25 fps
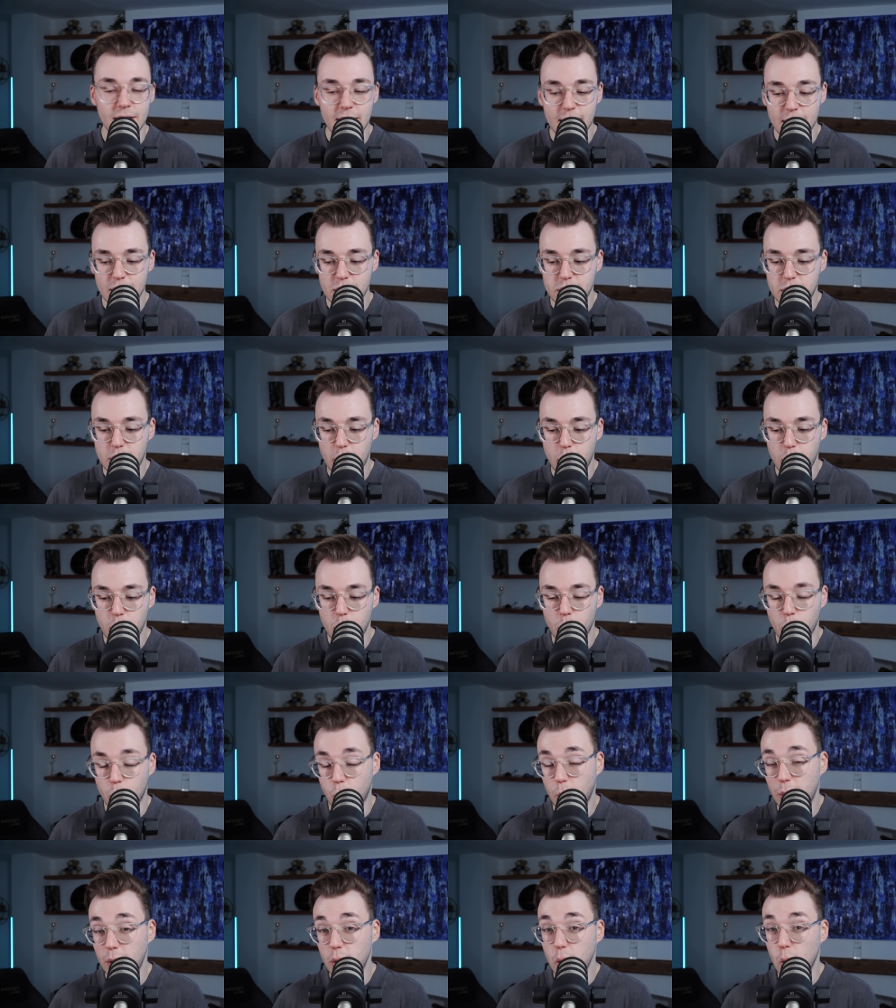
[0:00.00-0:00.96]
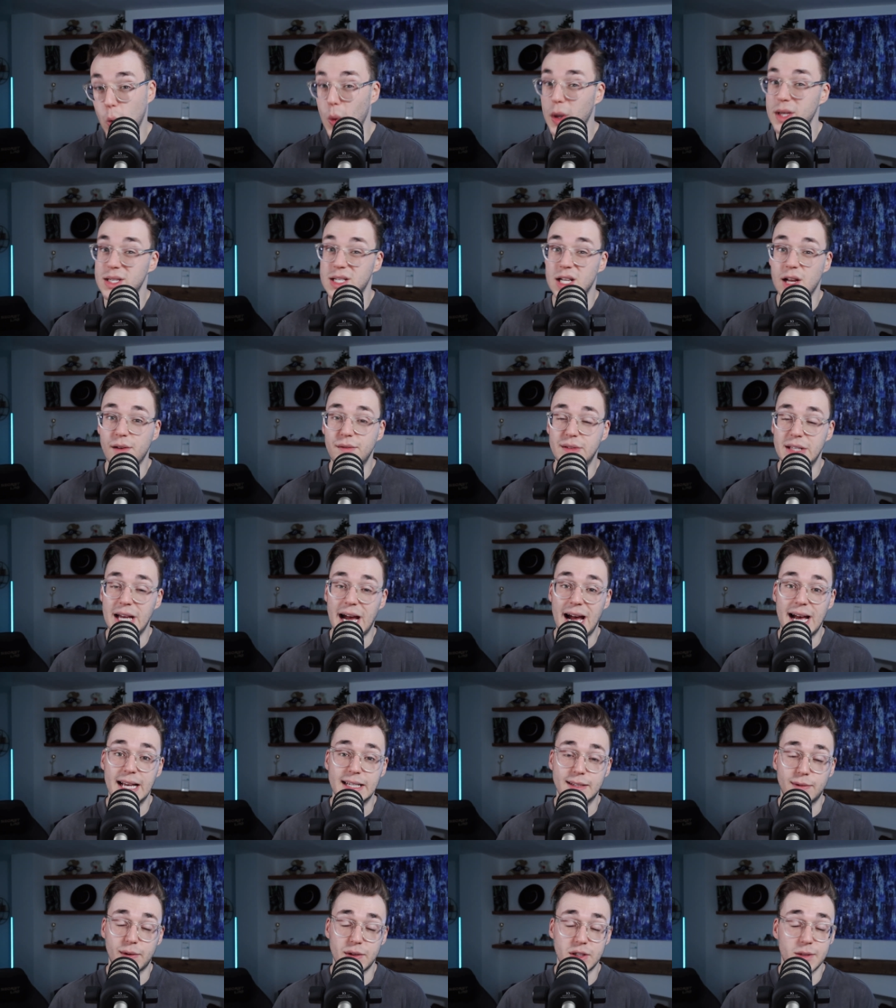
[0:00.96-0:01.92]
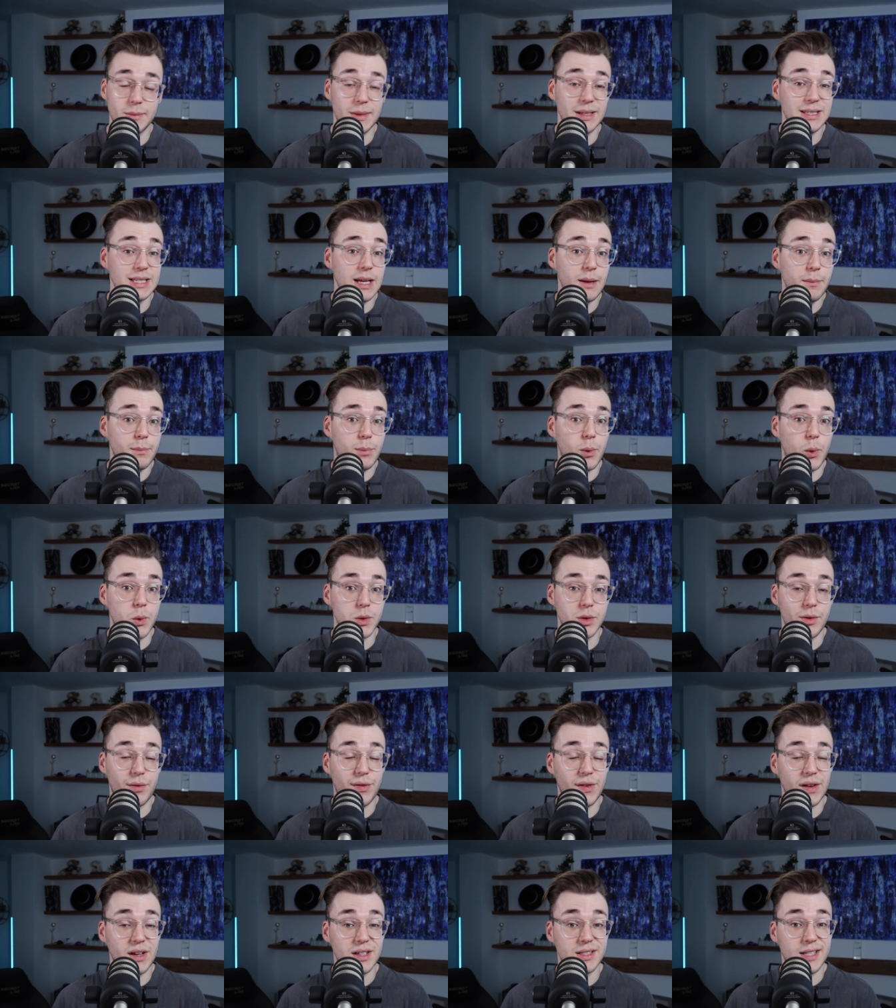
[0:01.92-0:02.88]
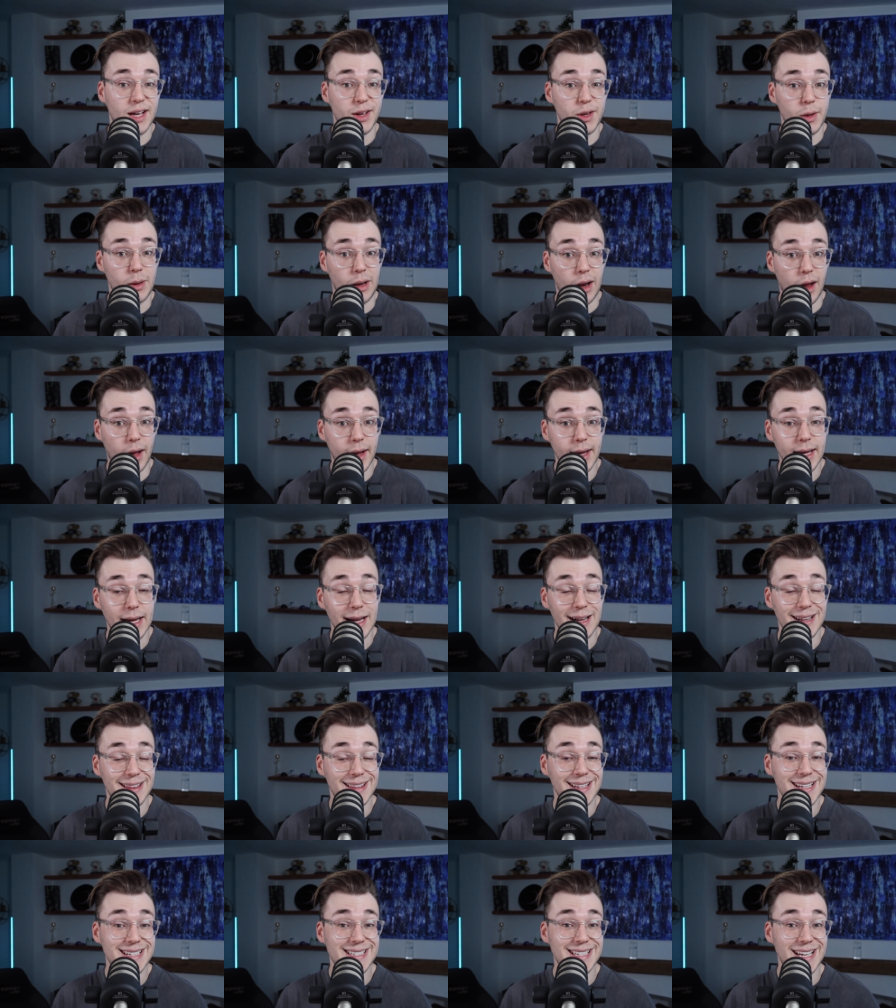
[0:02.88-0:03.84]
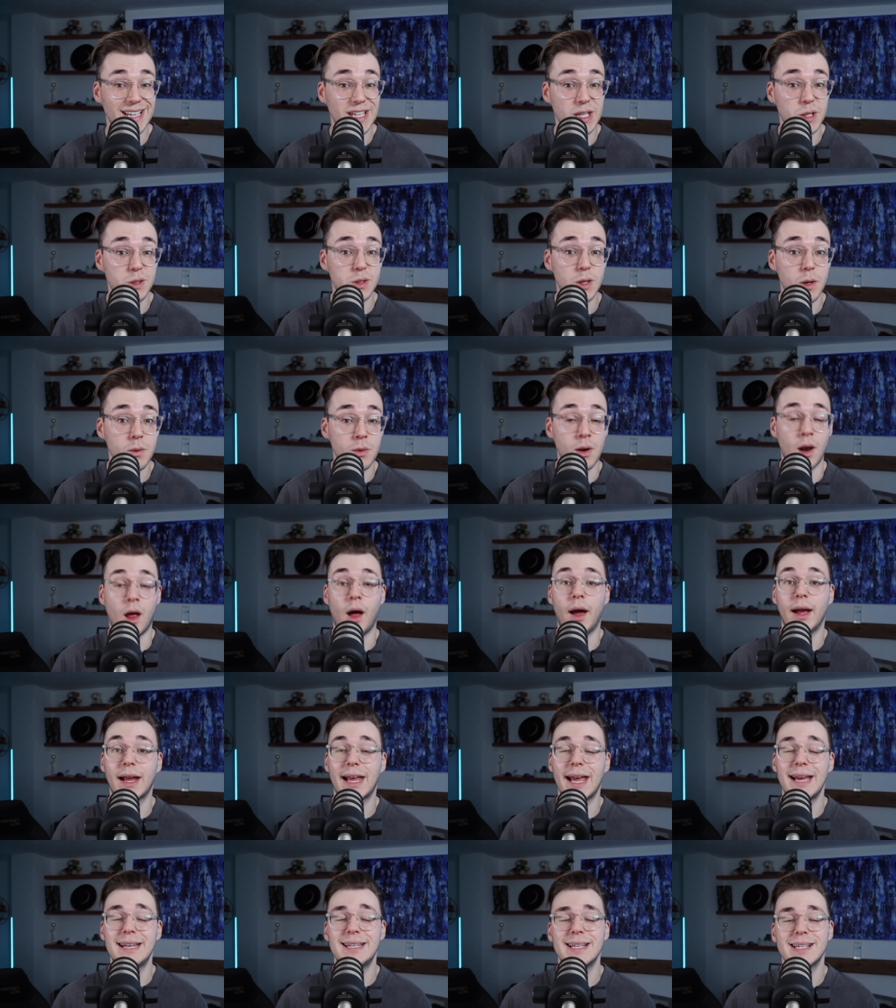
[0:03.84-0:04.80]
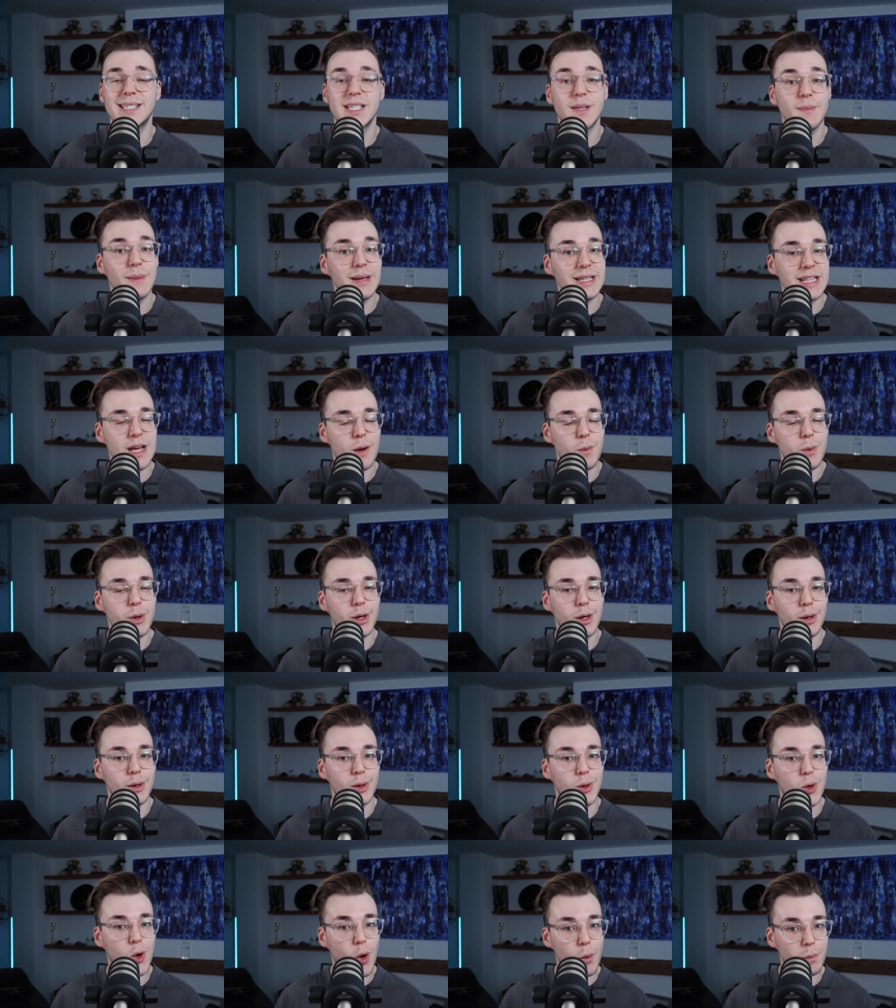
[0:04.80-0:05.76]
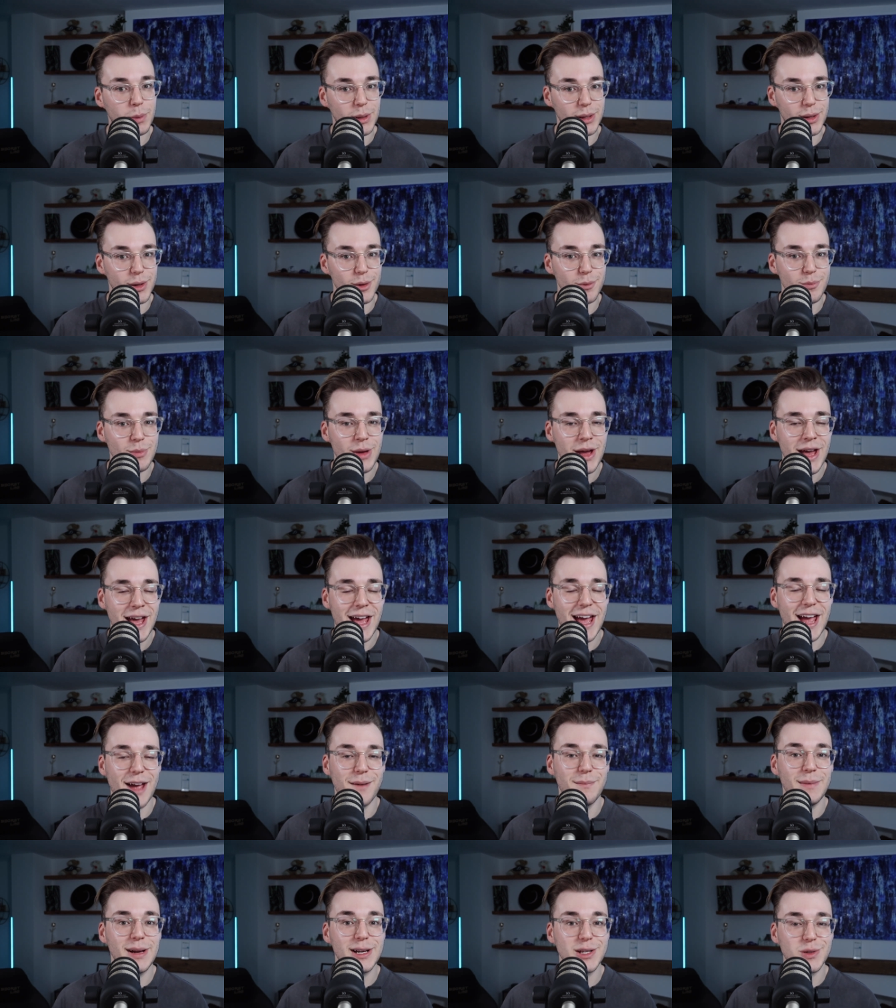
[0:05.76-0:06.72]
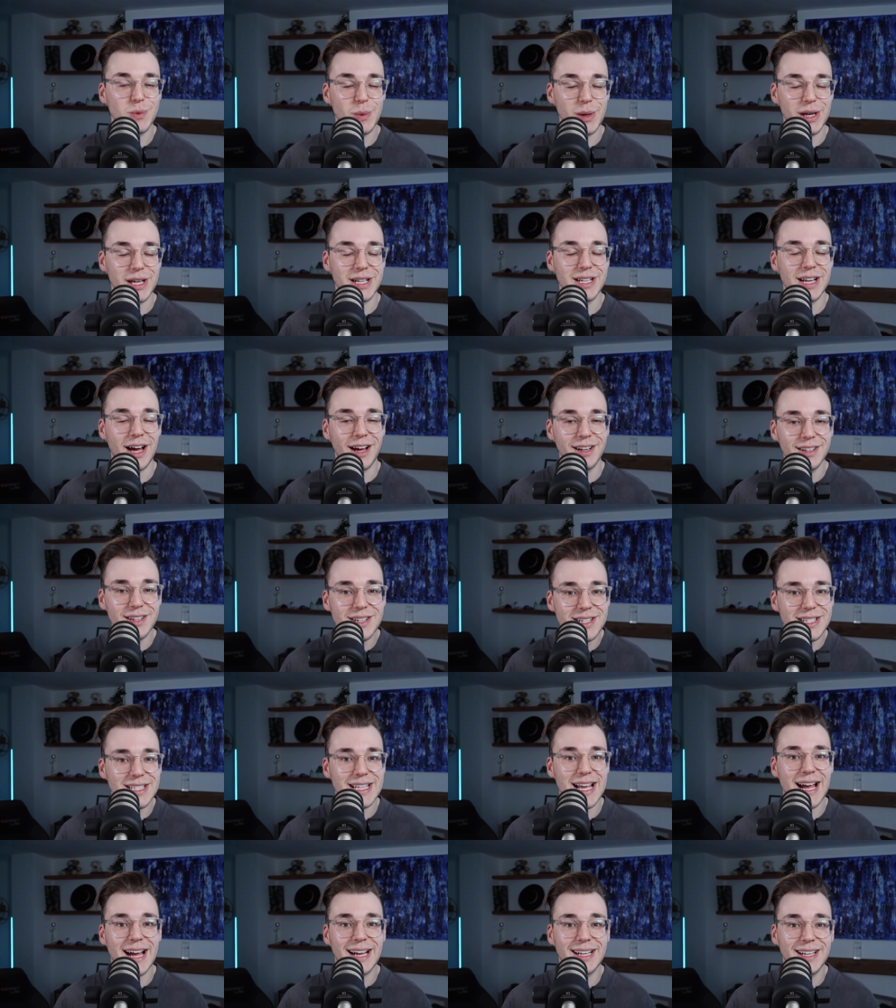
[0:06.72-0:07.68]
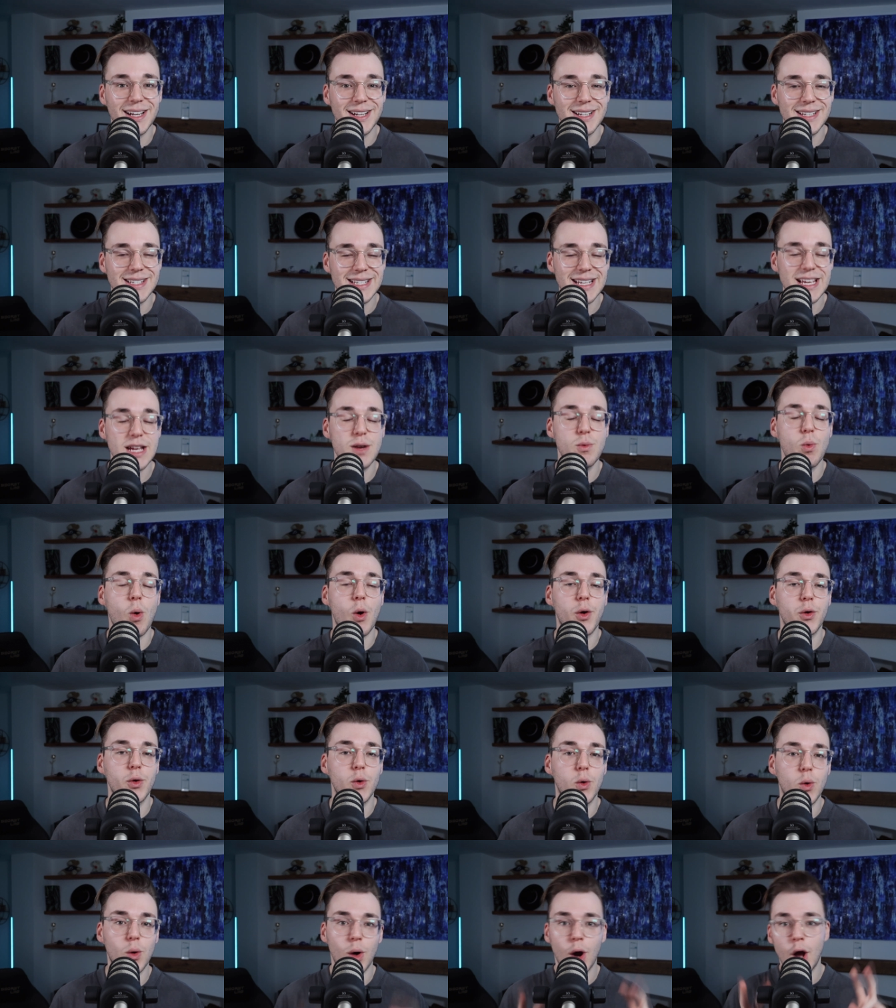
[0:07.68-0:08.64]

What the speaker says: So we always love to ask for some examples of things that you like and things that you don't like. It doesn't mean that we're going to copy them. It means we can understand and see what your